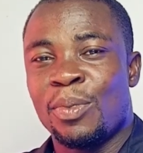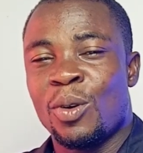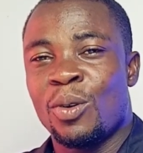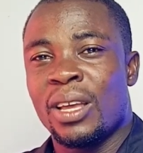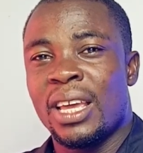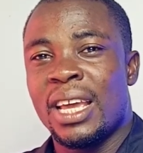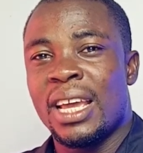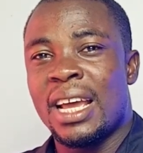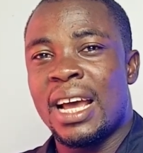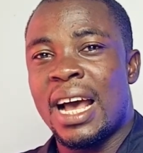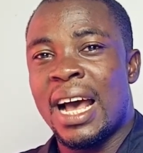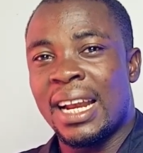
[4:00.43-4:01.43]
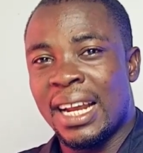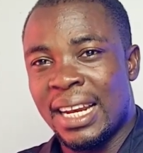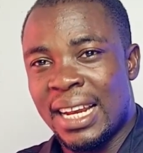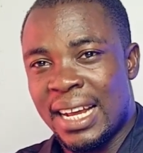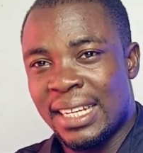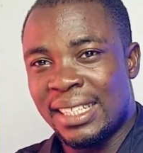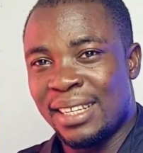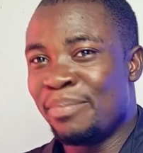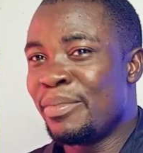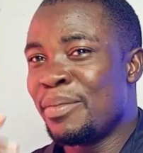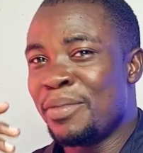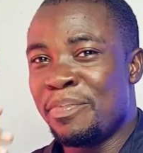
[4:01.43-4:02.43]
okay analyzing
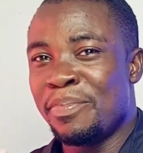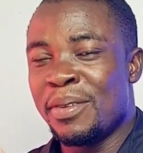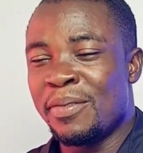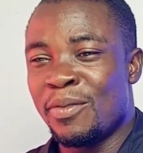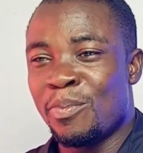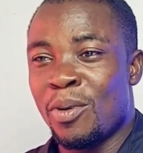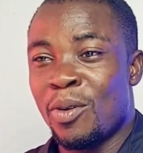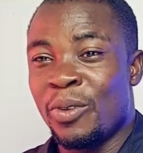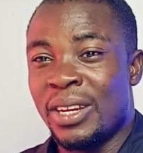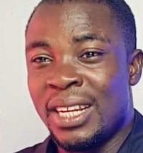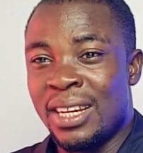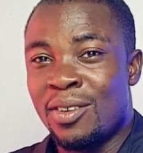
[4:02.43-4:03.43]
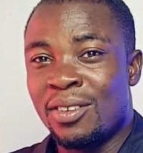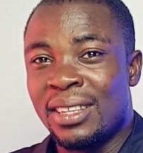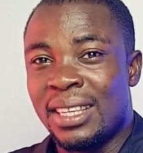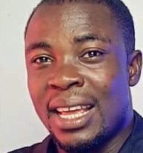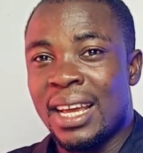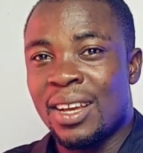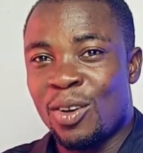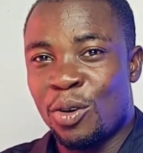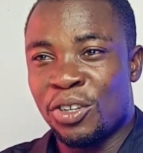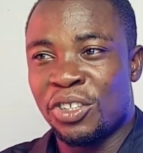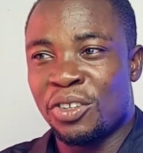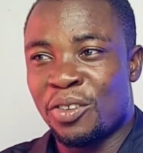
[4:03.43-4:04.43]
baby pips, but we did not take
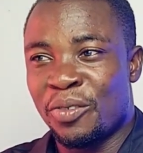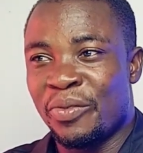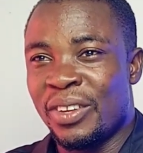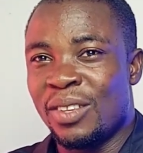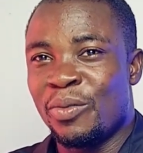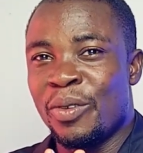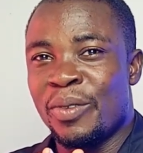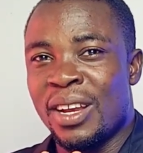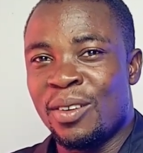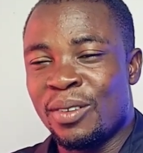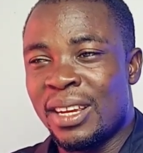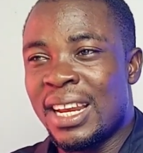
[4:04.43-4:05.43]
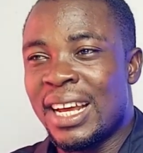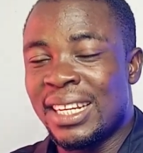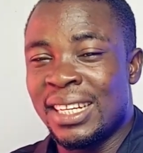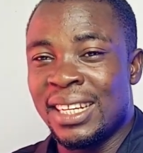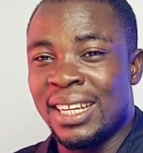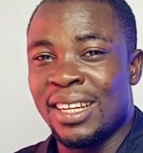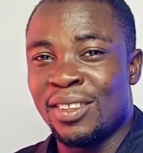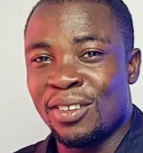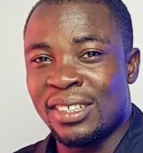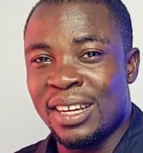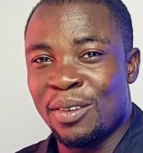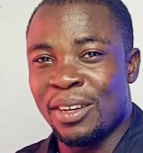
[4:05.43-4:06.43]
caution of it. We were looking at
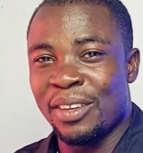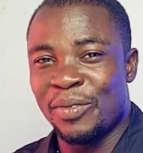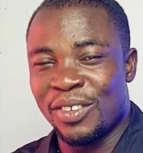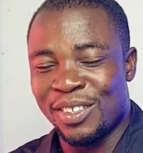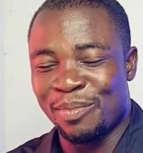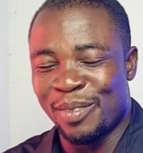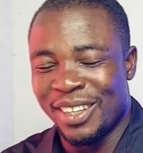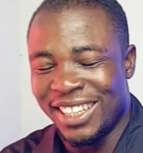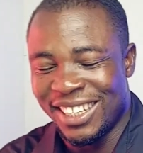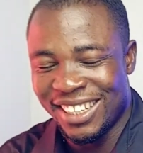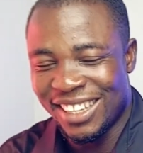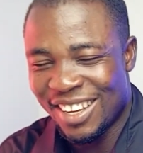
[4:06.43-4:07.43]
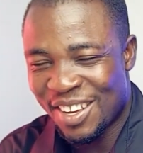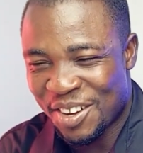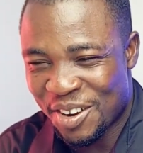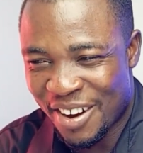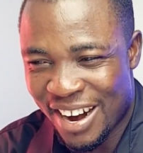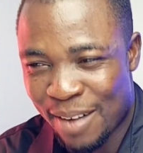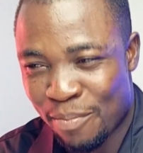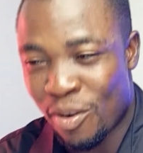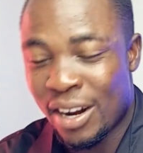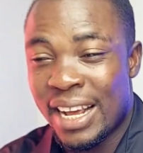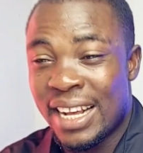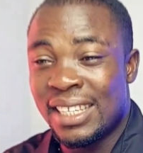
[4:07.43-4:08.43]
indicators that will give us money. All right,
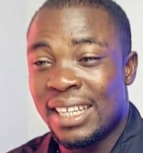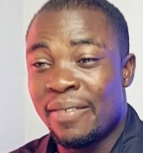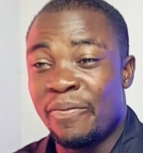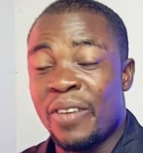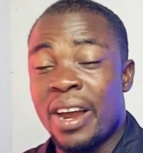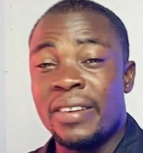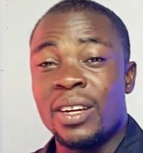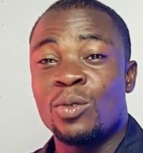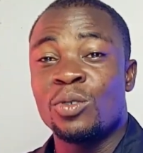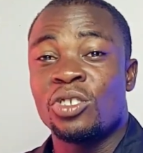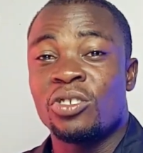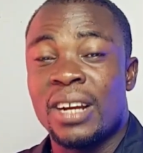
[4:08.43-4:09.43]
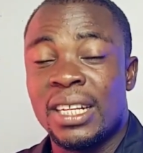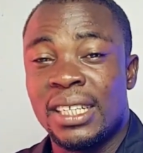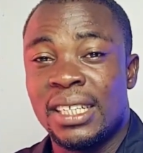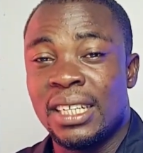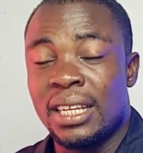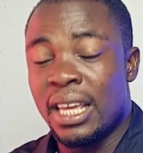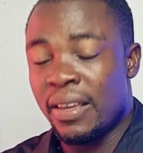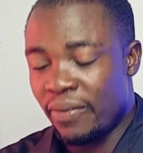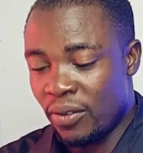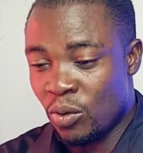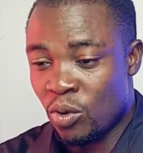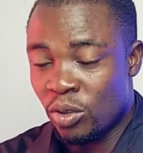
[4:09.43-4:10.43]
but it's a very good strategy. If
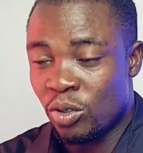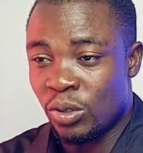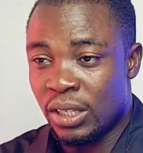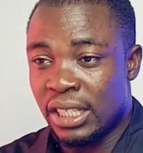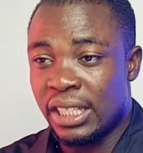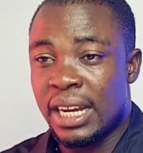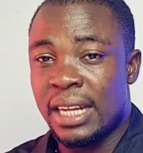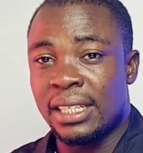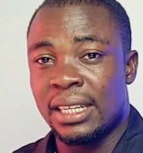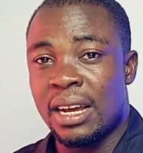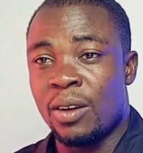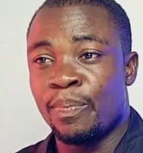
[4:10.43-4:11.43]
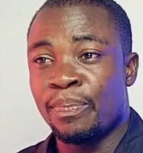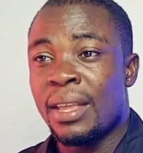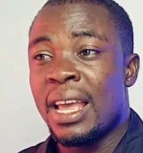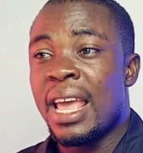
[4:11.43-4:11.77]
you go to the chart now,